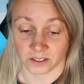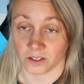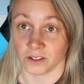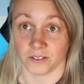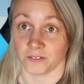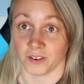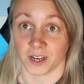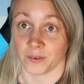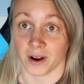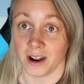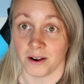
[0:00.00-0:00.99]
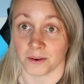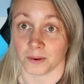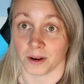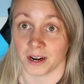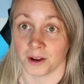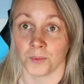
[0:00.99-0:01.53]
couldn't figure it out,
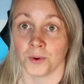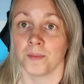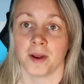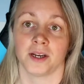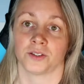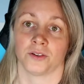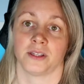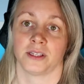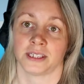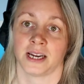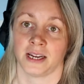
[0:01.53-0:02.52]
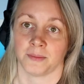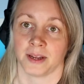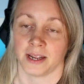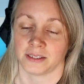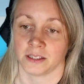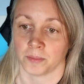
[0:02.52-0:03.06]
and I want to make sure that this item
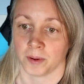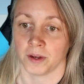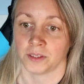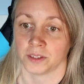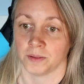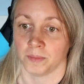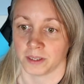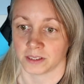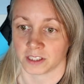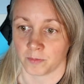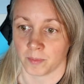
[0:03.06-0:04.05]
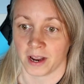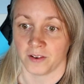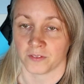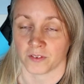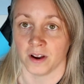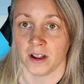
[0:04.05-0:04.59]
gets to the person because they paid
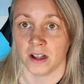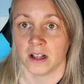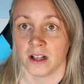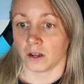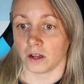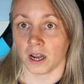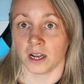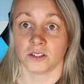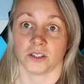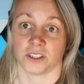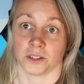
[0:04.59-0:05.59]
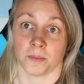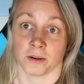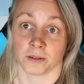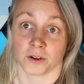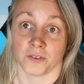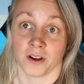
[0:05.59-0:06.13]
for it. I took it to the
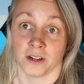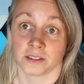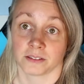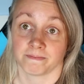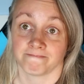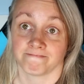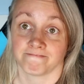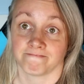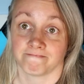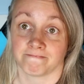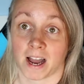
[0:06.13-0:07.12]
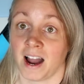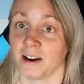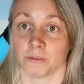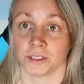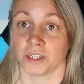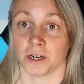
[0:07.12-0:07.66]
post office and
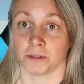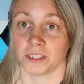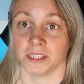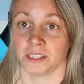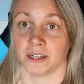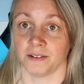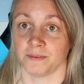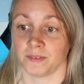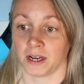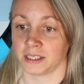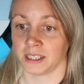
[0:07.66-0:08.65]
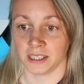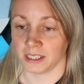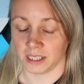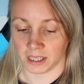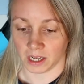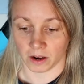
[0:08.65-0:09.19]
it was so much easier. I didn't
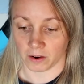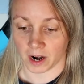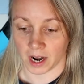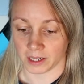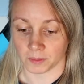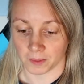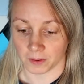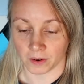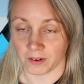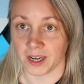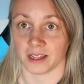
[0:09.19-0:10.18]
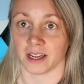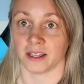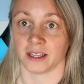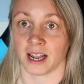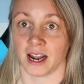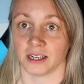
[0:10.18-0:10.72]
need the RI number or anything.
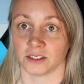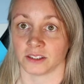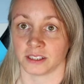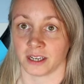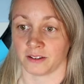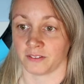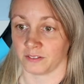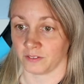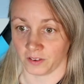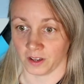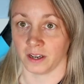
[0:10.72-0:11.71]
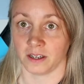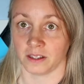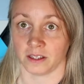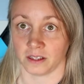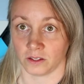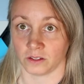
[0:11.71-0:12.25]
The guy just said fill in
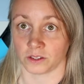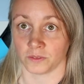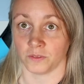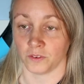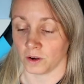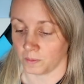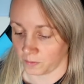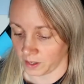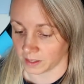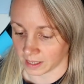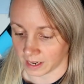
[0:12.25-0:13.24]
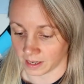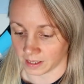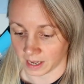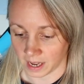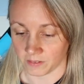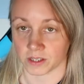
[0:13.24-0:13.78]
the custom form, filled it in,
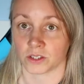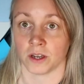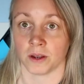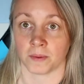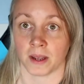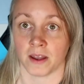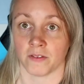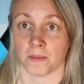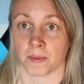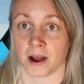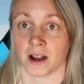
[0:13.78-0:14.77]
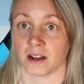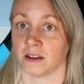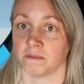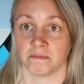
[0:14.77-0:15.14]
gave it to him, gave it him back,